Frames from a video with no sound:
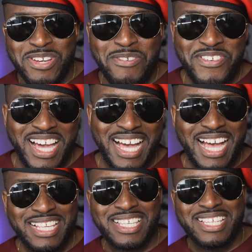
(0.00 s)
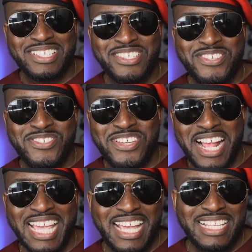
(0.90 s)
some of you are asking, you know, should
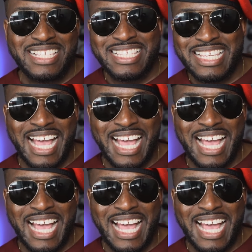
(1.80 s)
I get this